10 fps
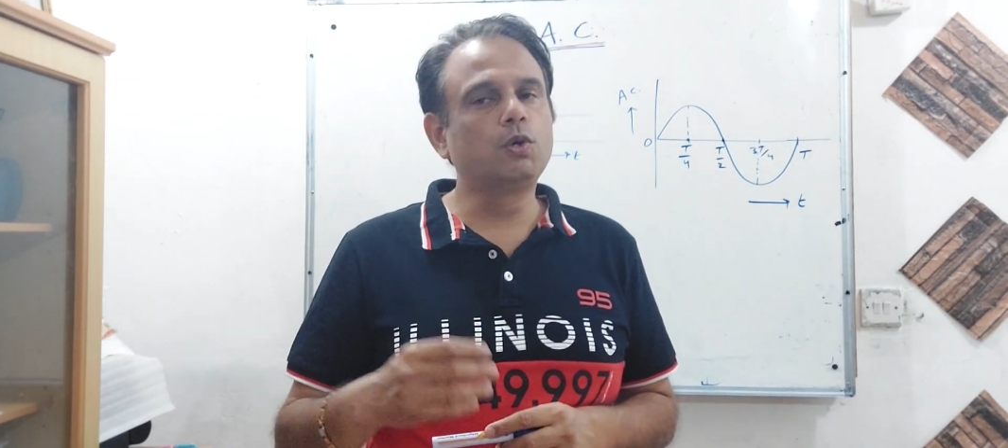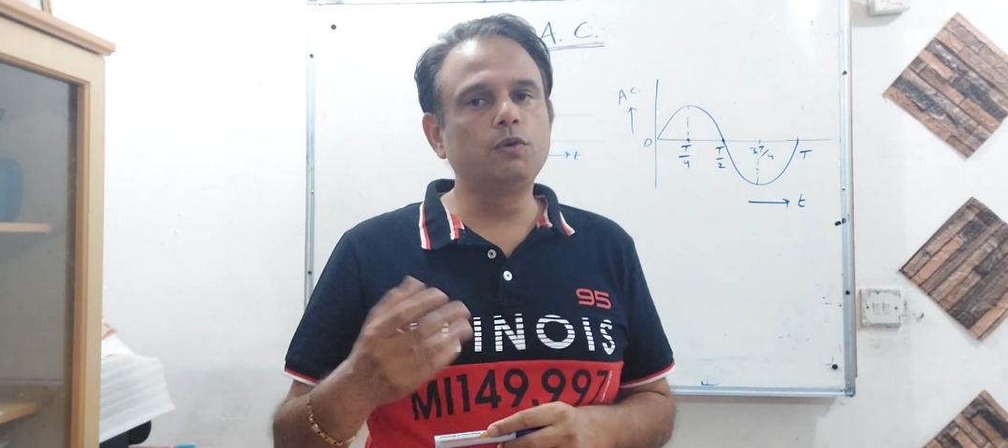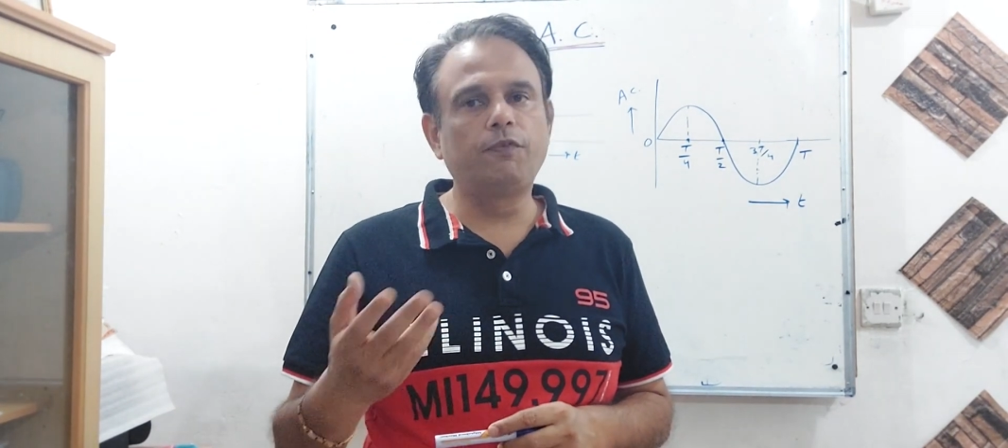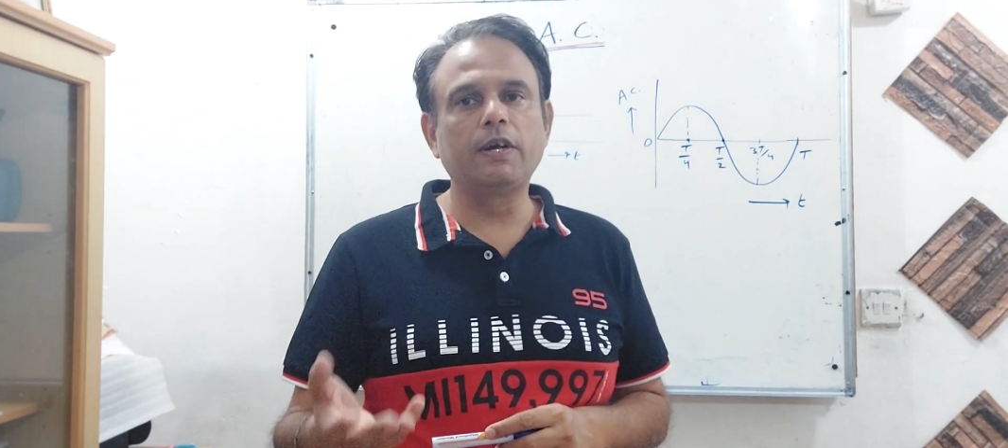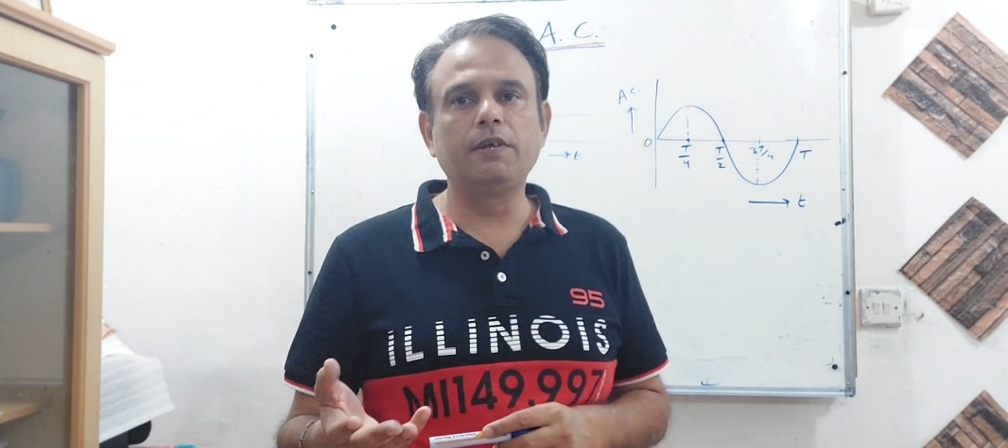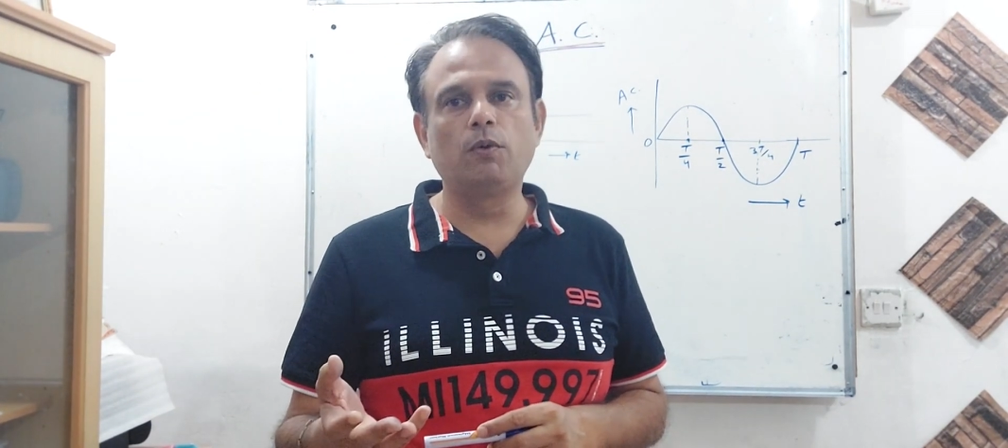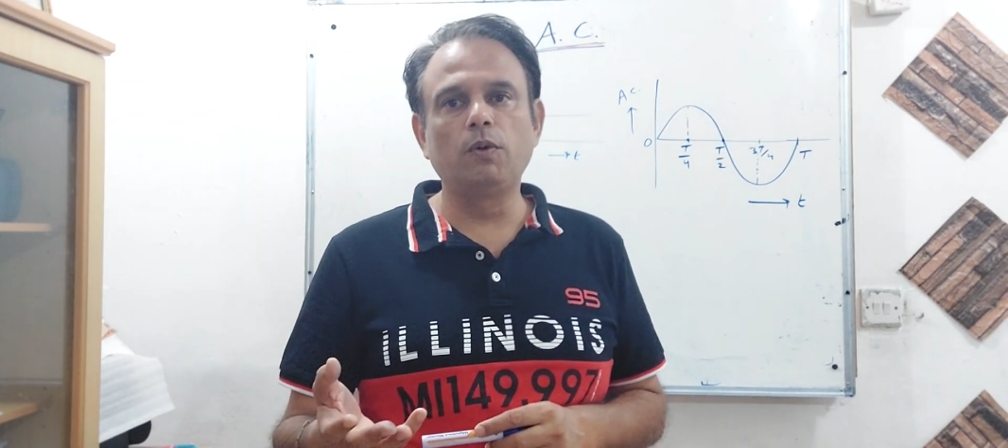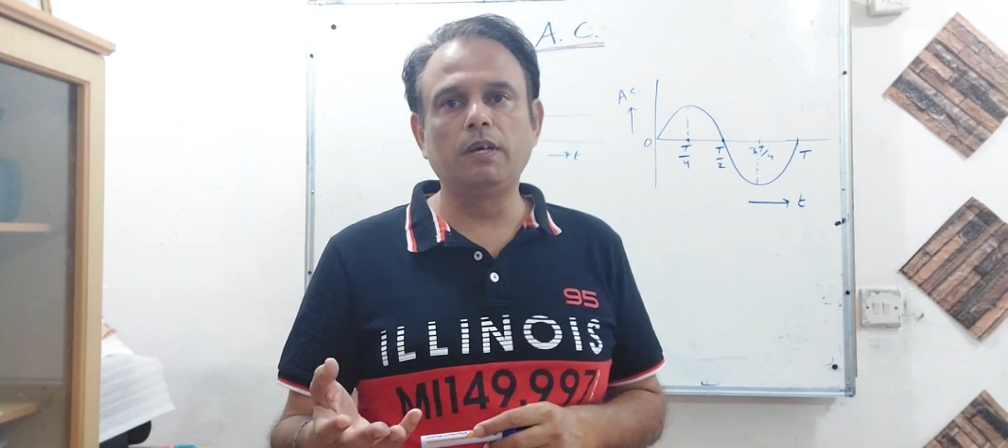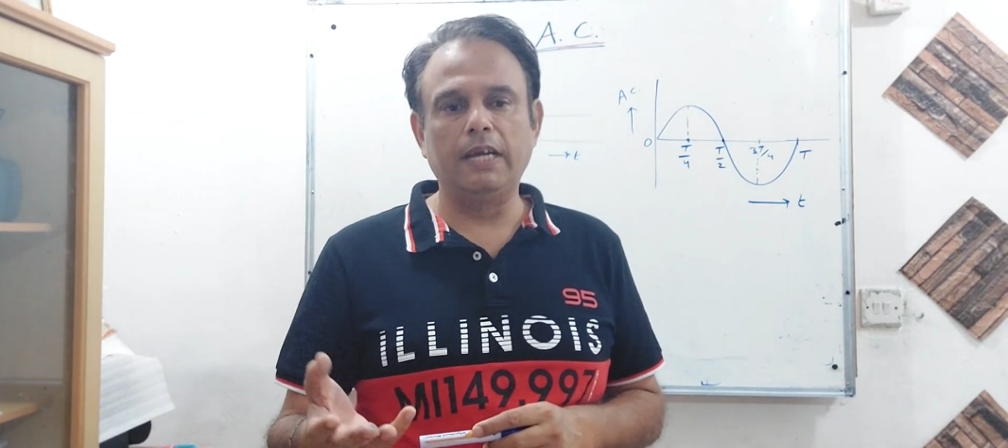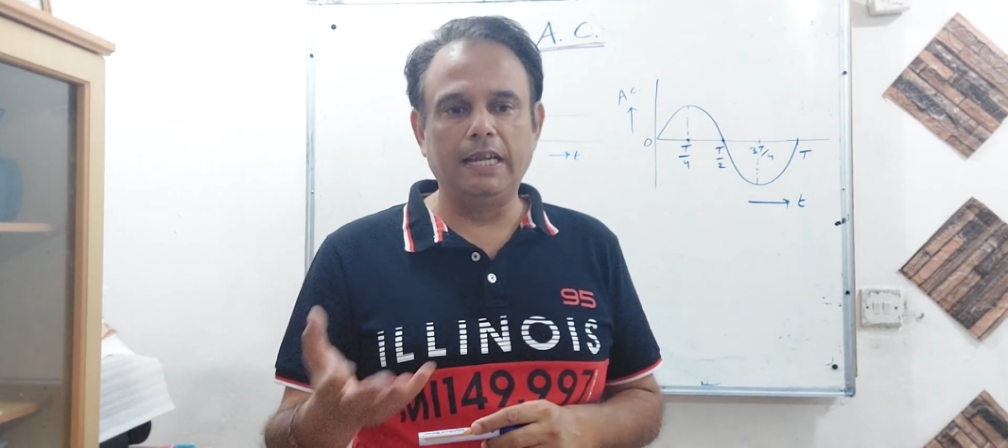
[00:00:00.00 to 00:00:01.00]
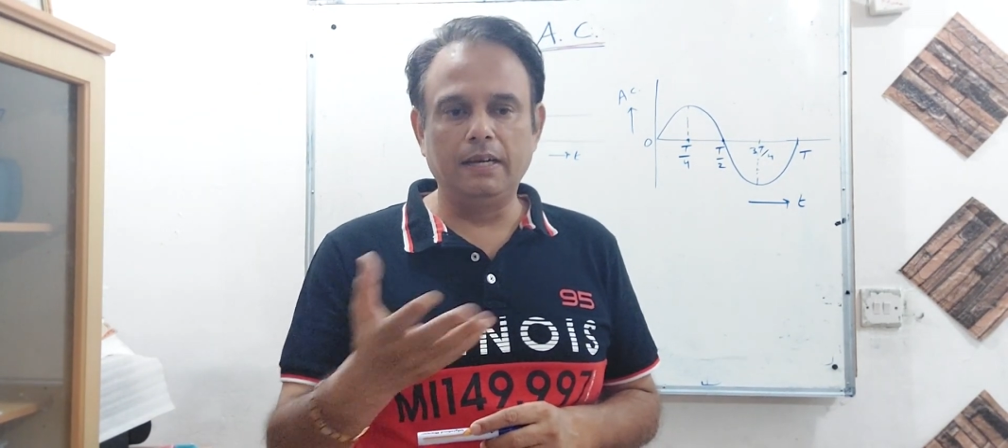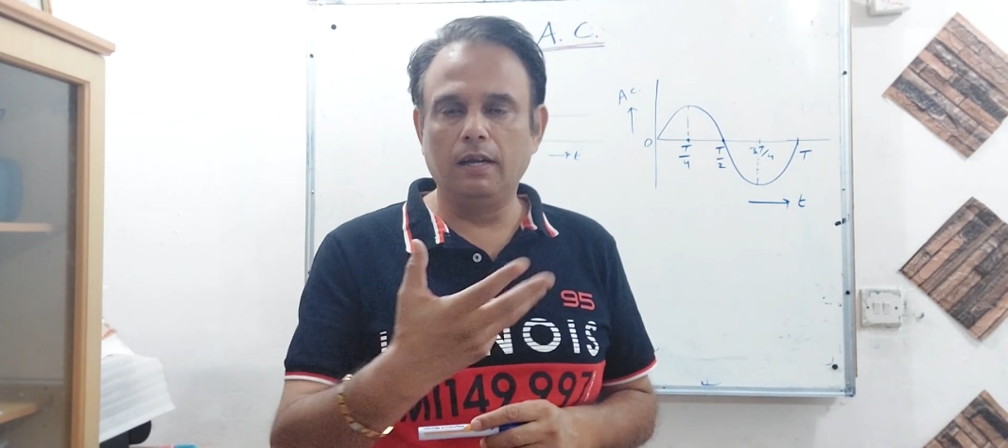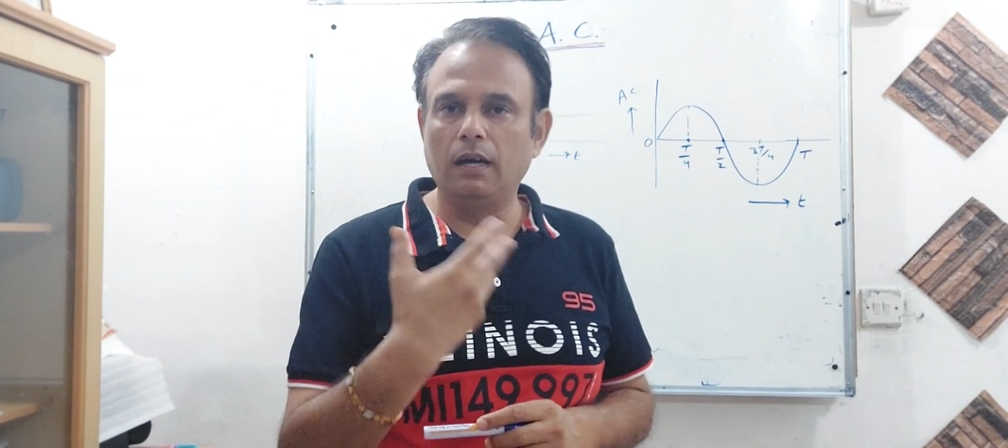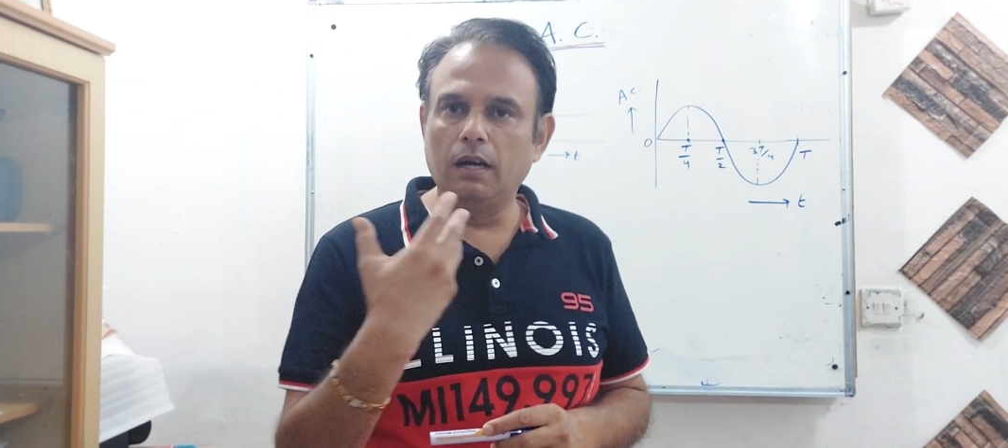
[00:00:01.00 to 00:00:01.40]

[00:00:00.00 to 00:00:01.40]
240 volt in